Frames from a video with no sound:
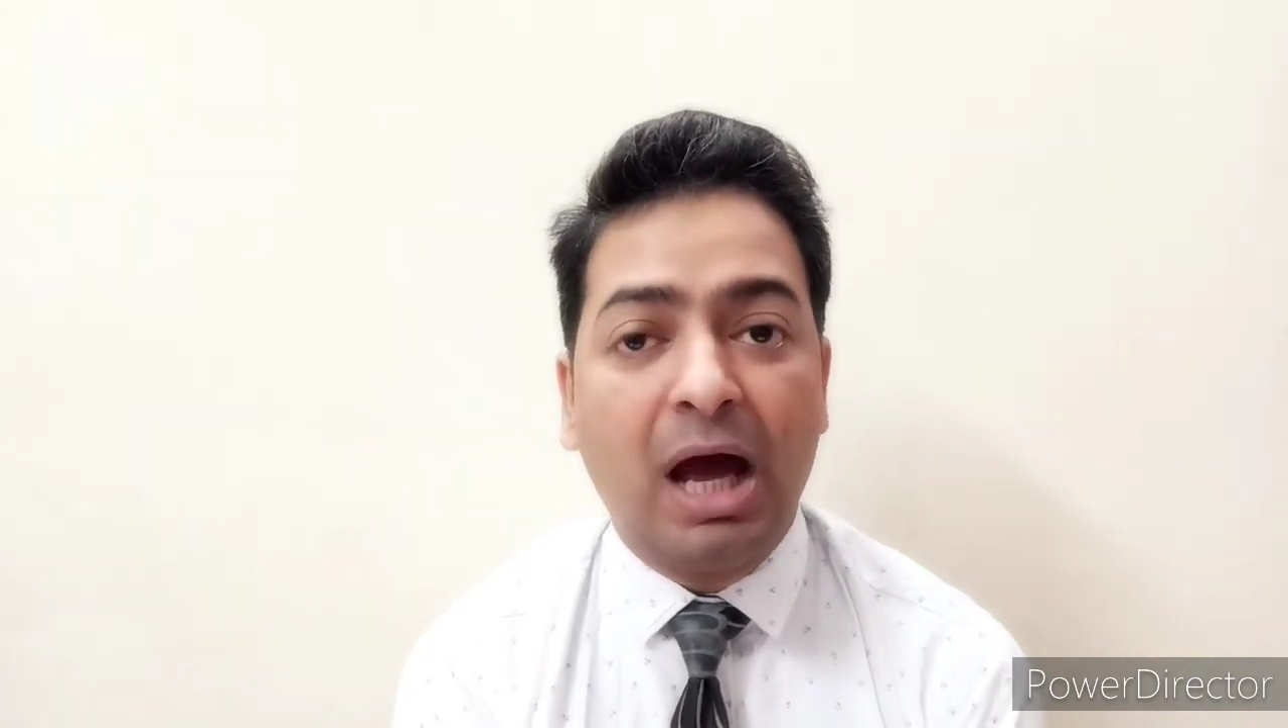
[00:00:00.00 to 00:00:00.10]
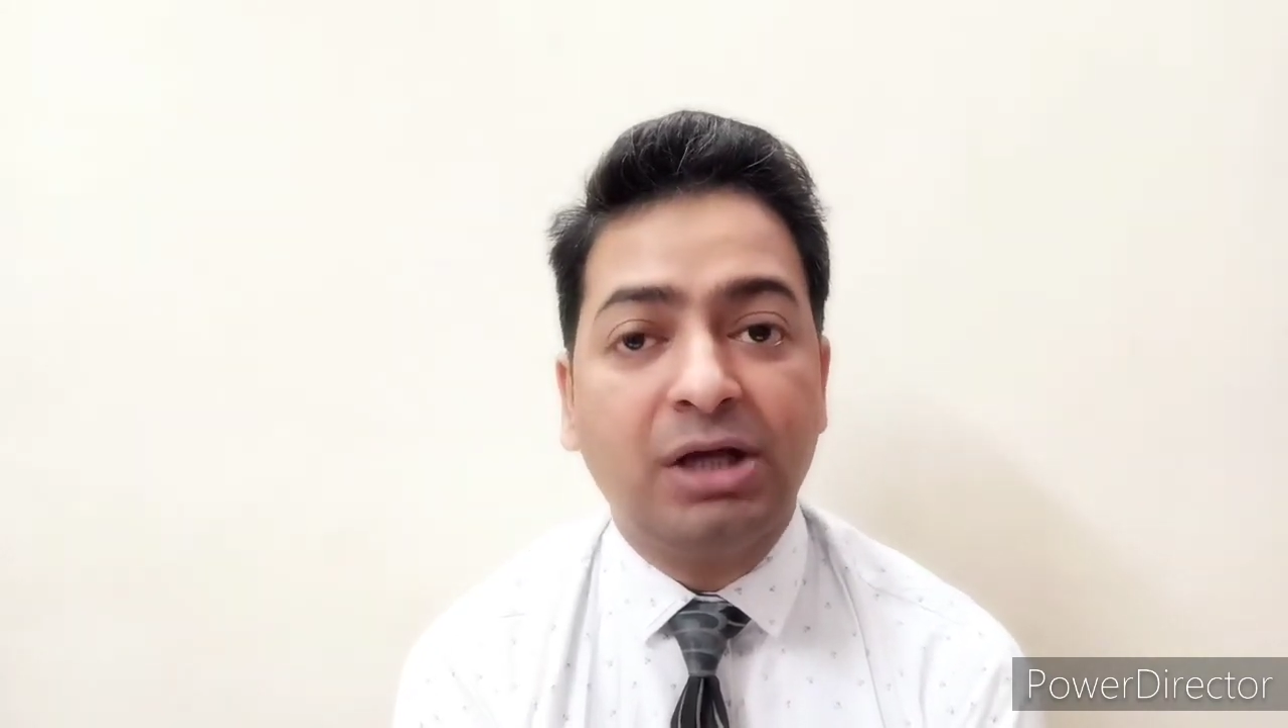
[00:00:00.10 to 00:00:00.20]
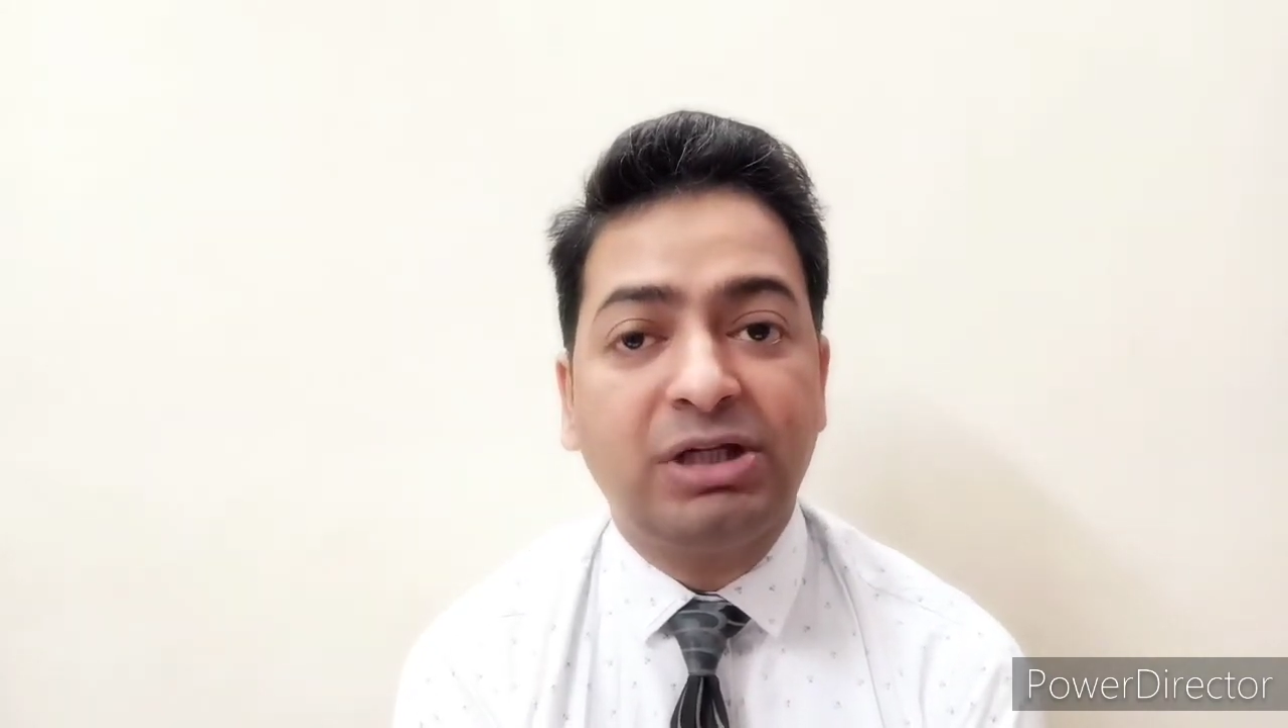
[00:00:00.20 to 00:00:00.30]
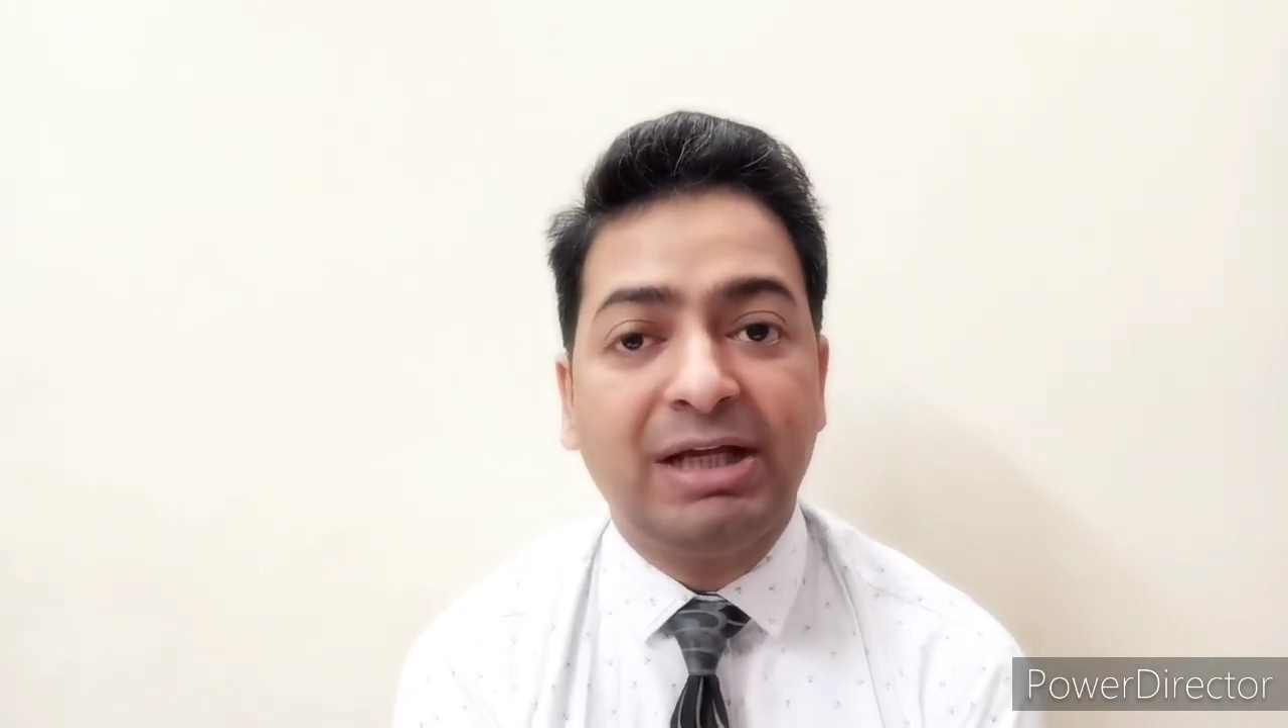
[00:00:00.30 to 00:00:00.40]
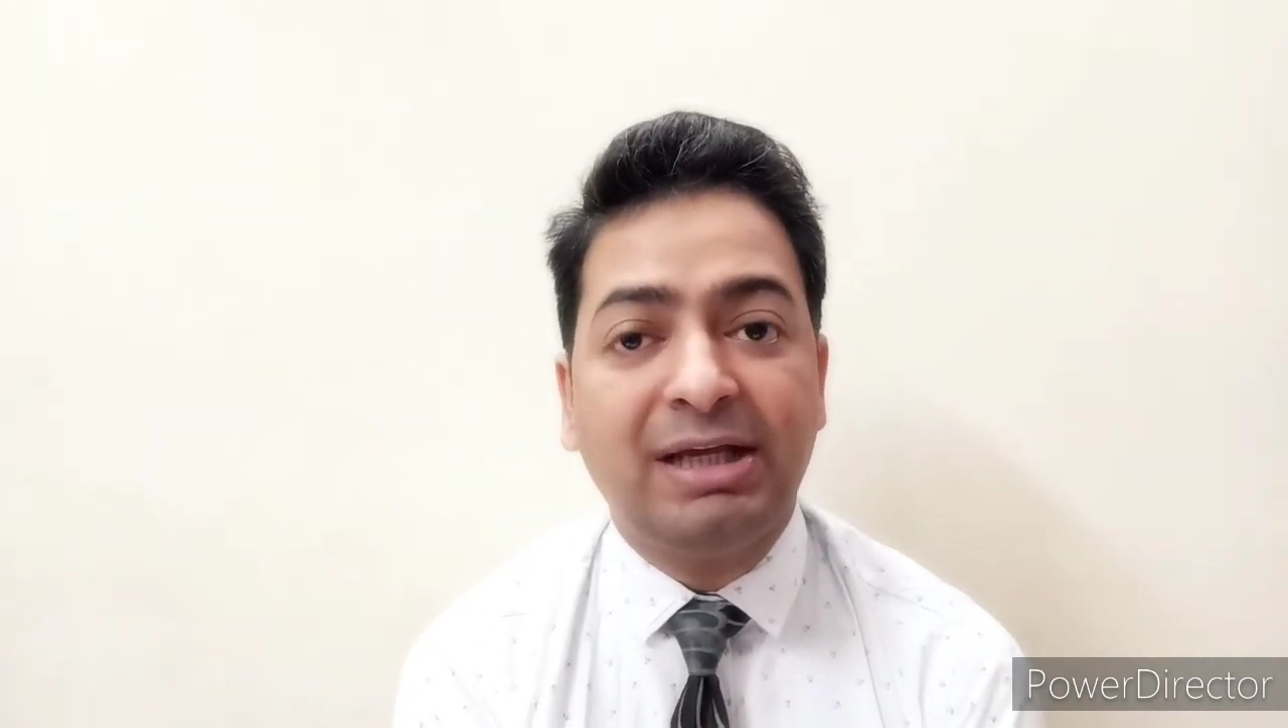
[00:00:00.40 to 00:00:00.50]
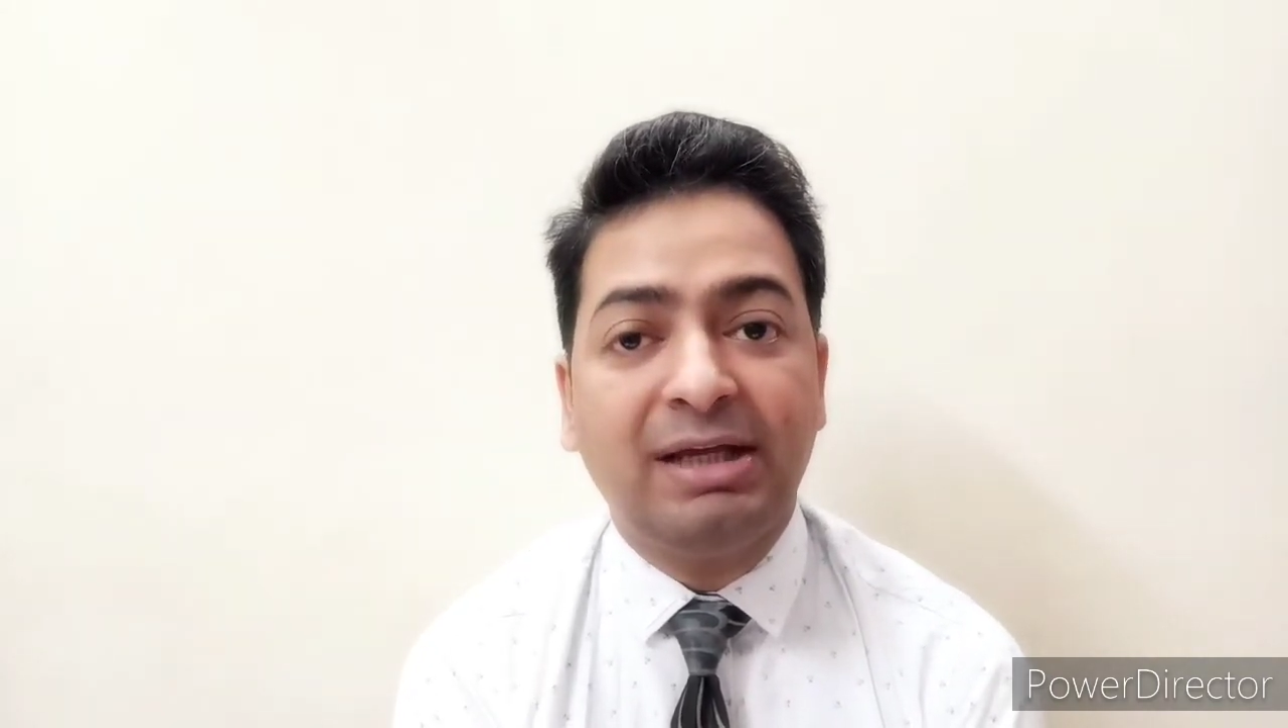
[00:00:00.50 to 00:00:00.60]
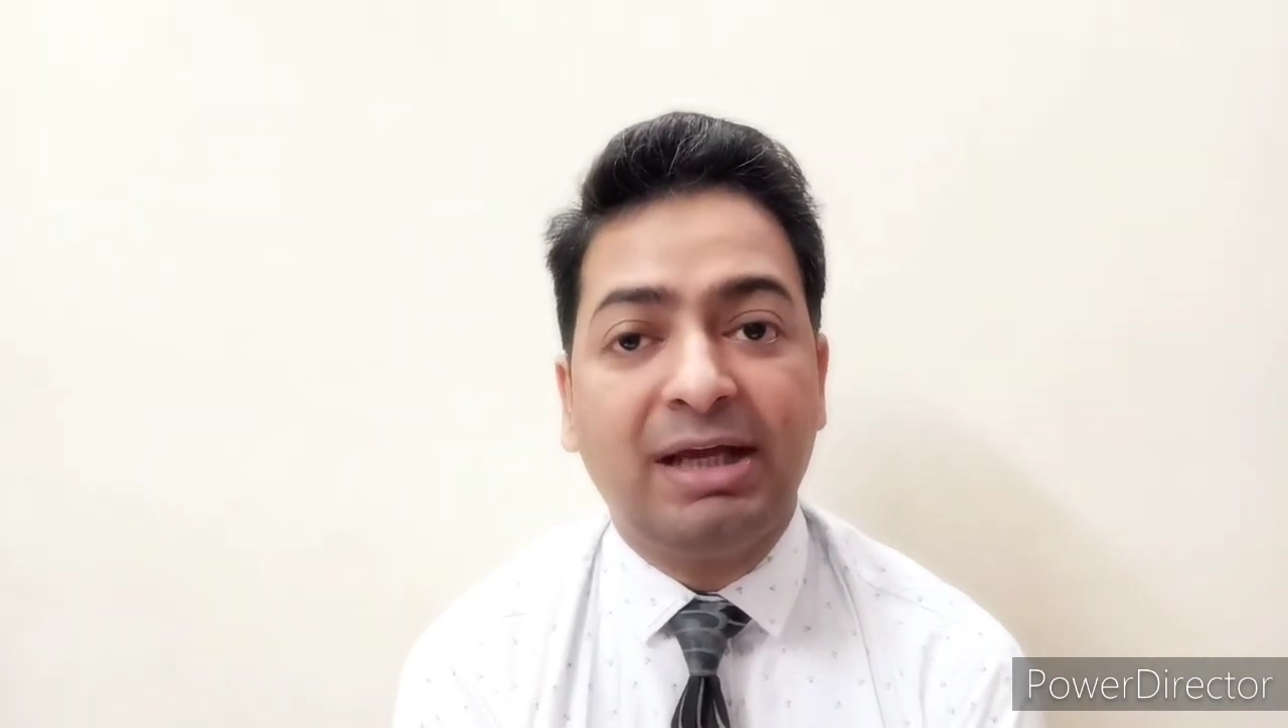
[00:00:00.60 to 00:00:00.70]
are taking